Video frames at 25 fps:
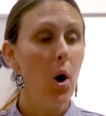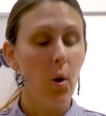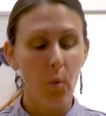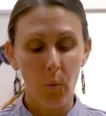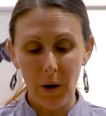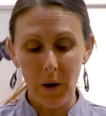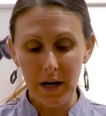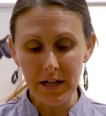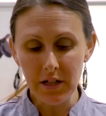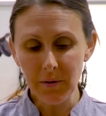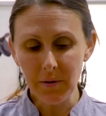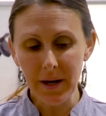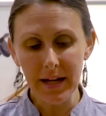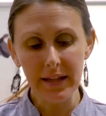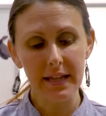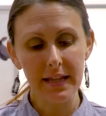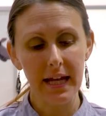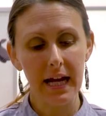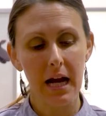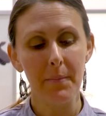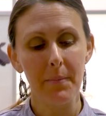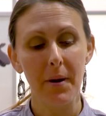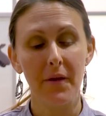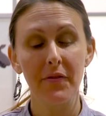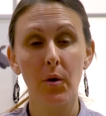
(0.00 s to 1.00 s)
One great
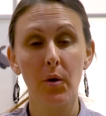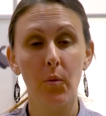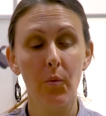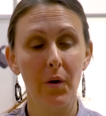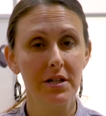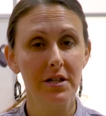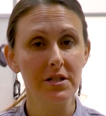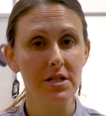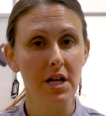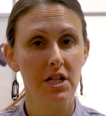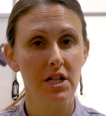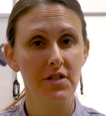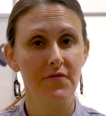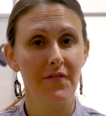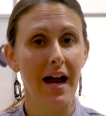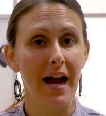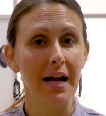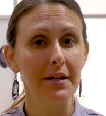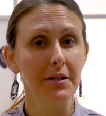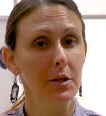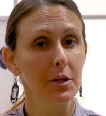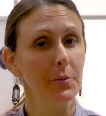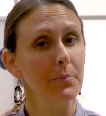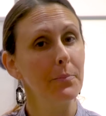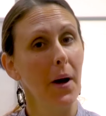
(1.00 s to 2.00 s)
thing about the one-touch
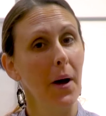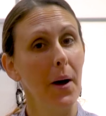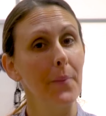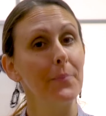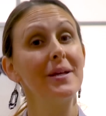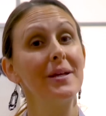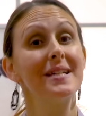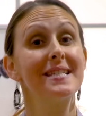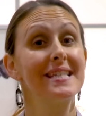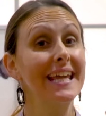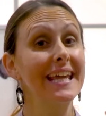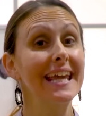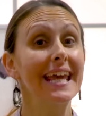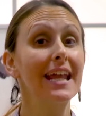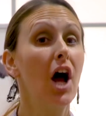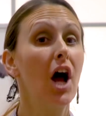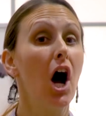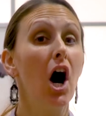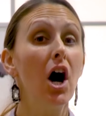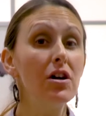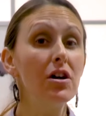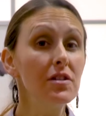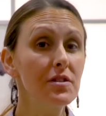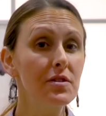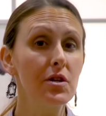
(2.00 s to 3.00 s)
vacuum pump is it can
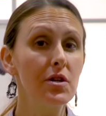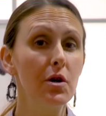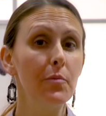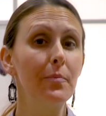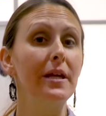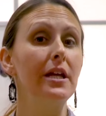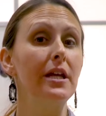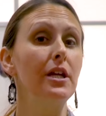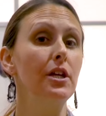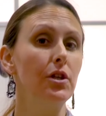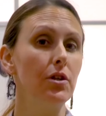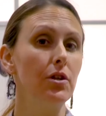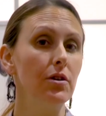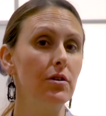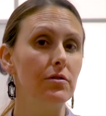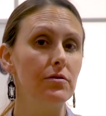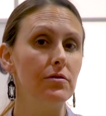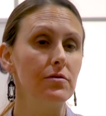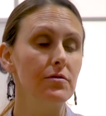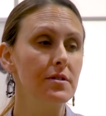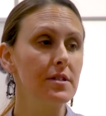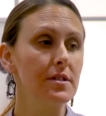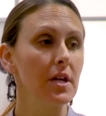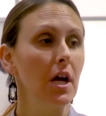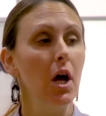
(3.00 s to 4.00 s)
also be
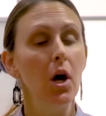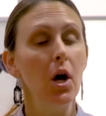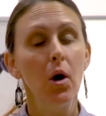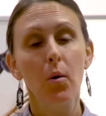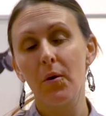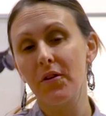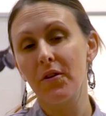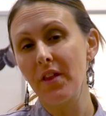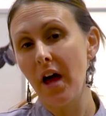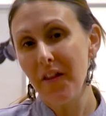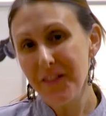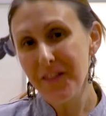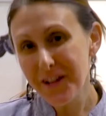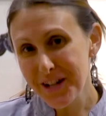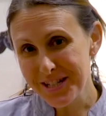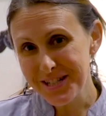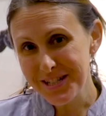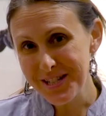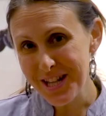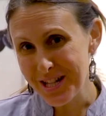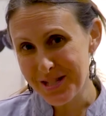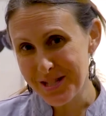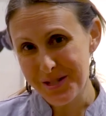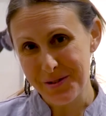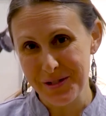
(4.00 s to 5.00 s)
used with other
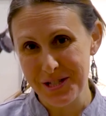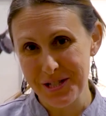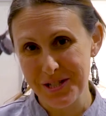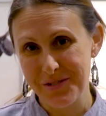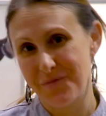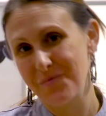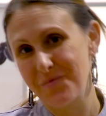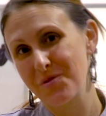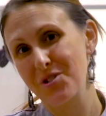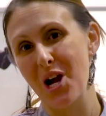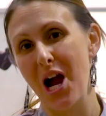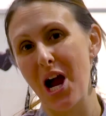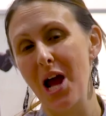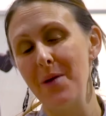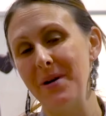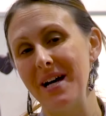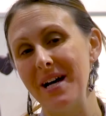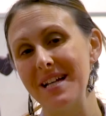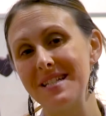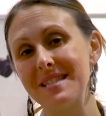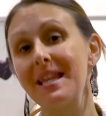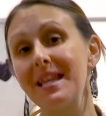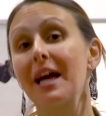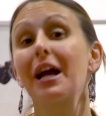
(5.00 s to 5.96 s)
accessories from Tribest,